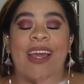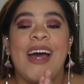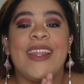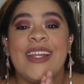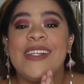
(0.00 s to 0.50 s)

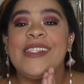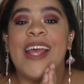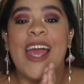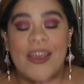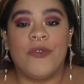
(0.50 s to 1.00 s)
yeah, that is
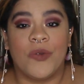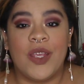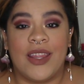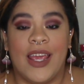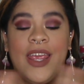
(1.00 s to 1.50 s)

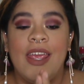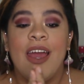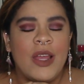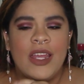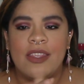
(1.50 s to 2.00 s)
everything.
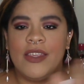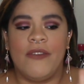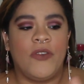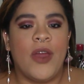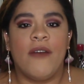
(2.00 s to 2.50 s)

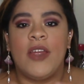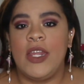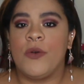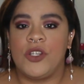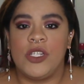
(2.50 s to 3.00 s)
If you have
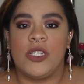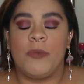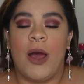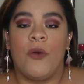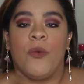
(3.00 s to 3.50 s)
any questions
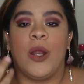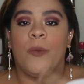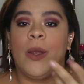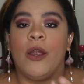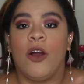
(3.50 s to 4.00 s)
about what
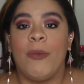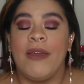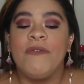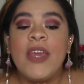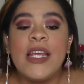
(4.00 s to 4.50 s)
wearing on my
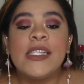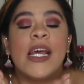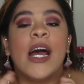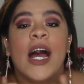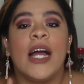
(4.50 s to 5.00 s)
face,
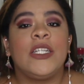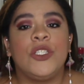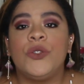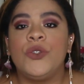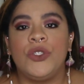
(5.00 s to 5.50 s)
I
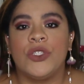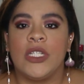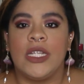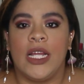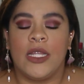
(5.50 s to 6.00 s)
do usually
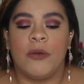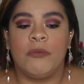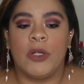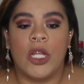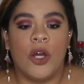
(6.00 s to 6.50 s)
link them
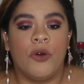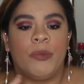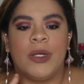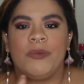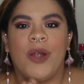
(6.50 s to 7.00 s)
below,
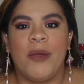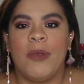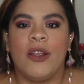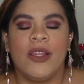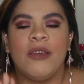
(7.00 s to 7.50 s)
but
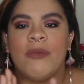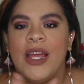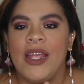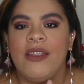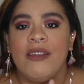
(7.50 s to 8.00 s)
primarily
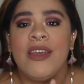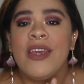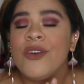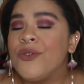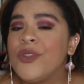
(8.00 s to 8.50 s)
my
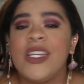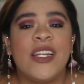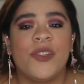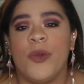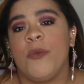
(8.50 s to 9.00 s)
routine
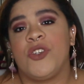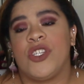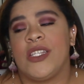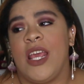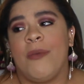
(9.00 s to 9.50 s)
is pretty much the
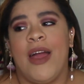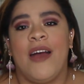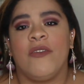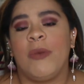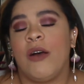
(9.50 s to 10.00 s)
same. I
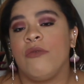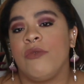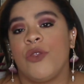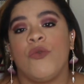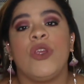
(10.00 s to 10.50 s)
have about
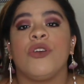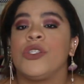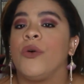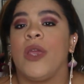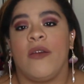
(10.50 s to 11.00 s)
3 or
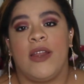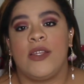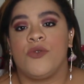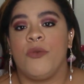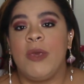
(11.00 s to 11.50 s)
so get readies with